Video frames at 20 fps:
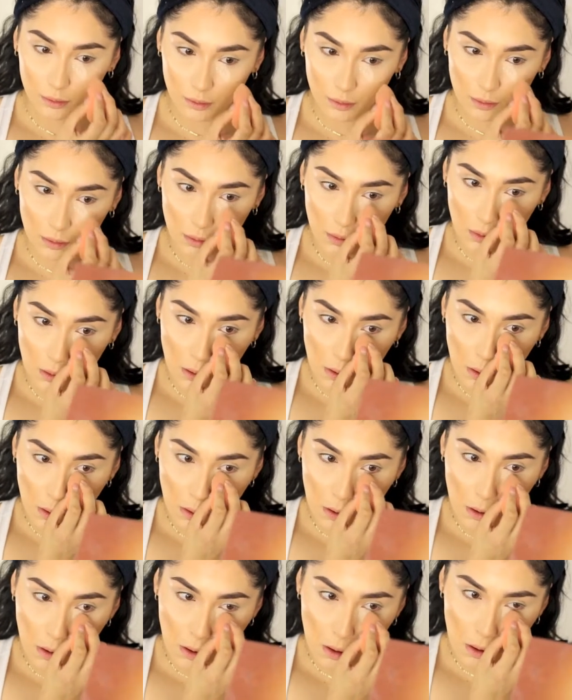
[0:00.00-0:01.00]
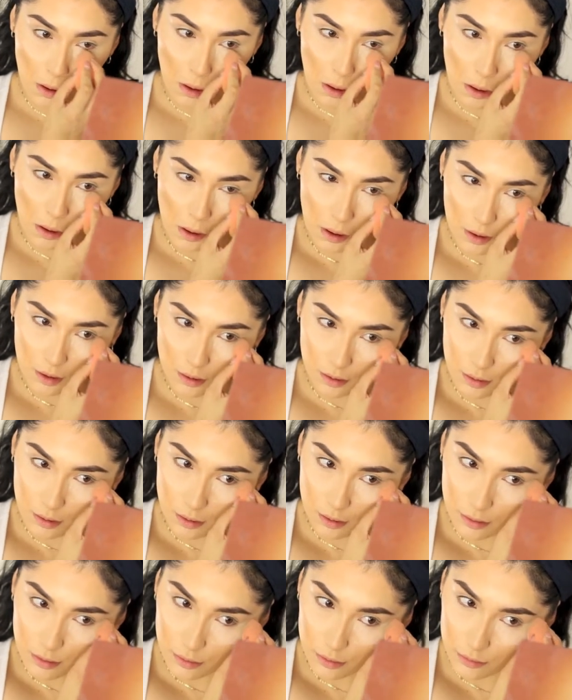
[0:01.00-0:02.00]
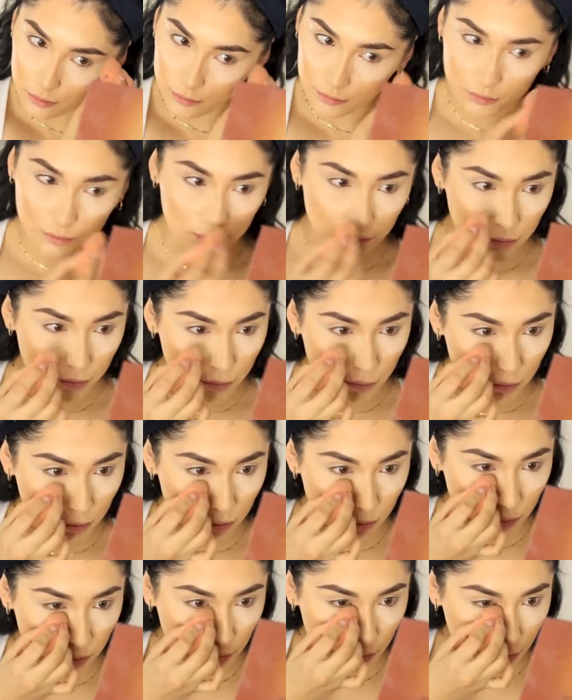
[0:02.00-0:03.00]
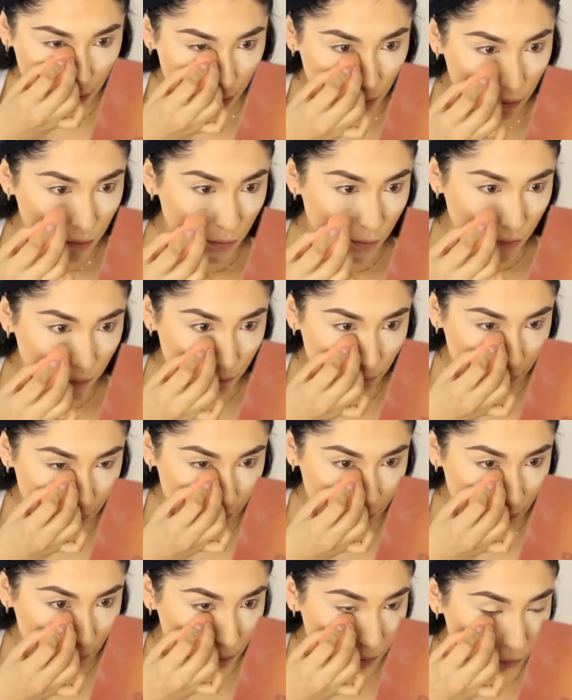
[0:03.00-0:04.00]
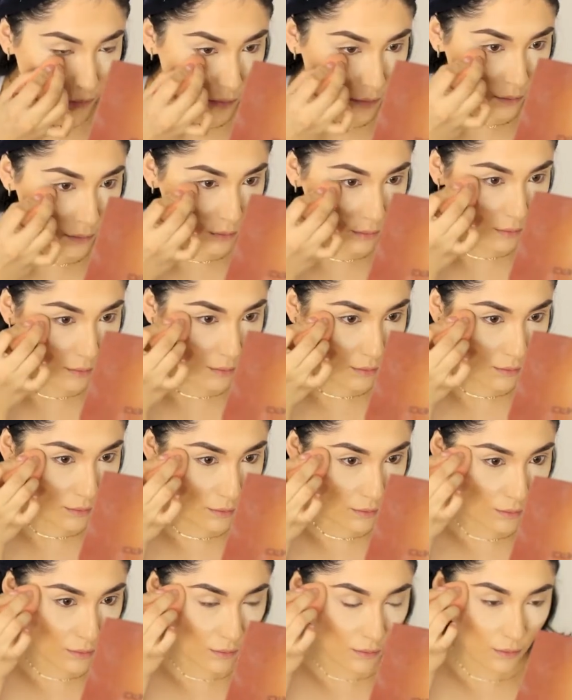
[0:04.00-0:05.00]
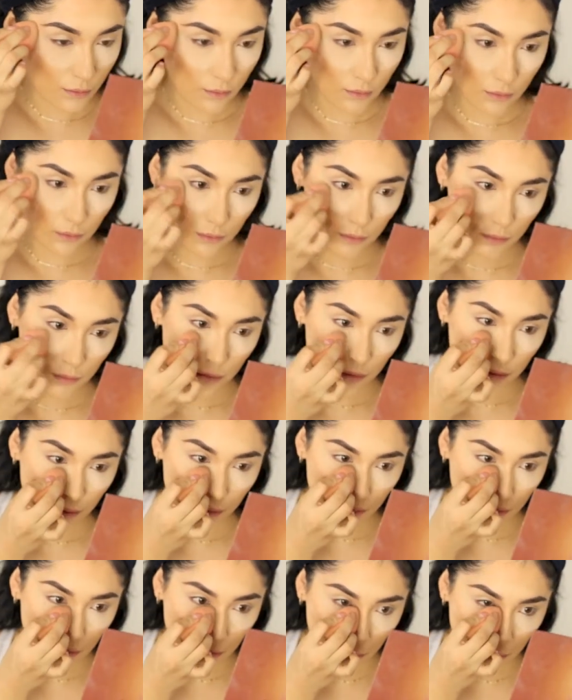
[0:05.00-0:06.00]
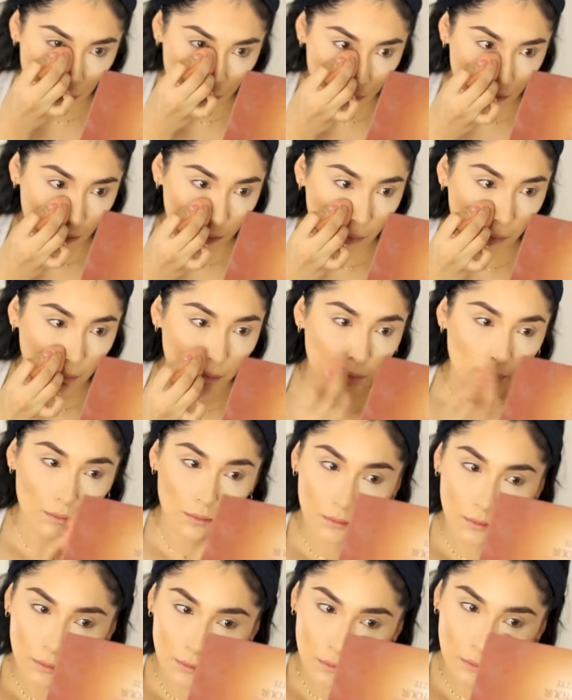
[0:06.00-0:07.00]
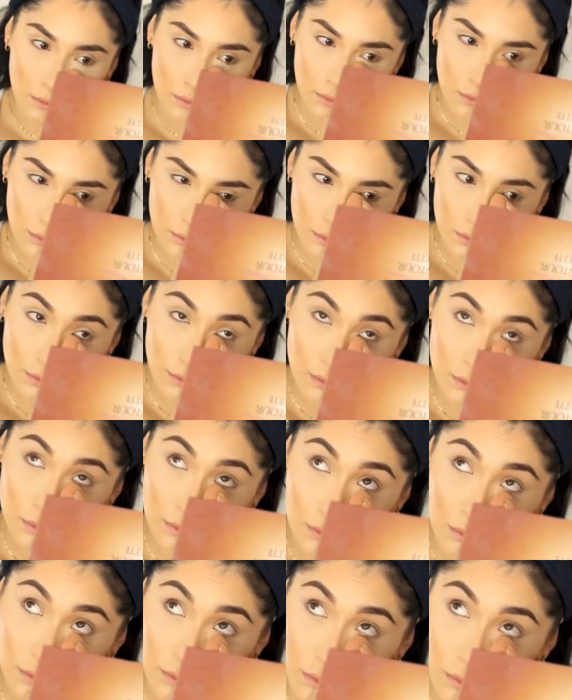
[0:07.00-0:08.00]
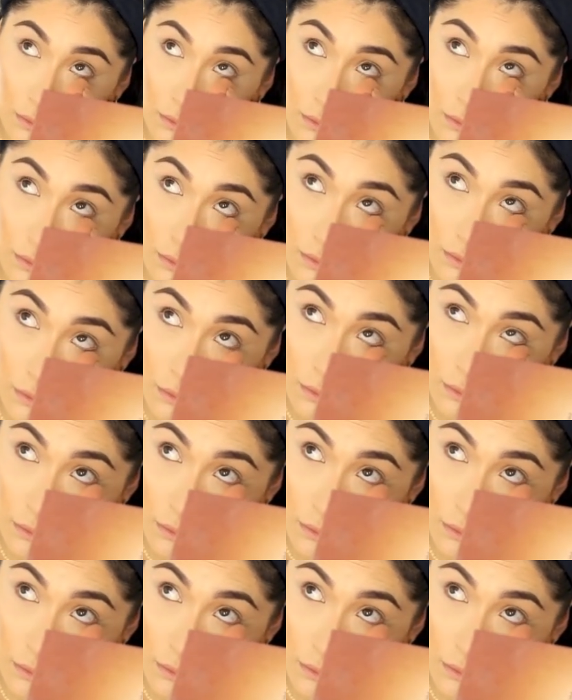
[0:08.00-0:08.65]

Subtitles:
And I like to go over under my eyes twice, just to make sure that I don't crease after. And then after that, I'll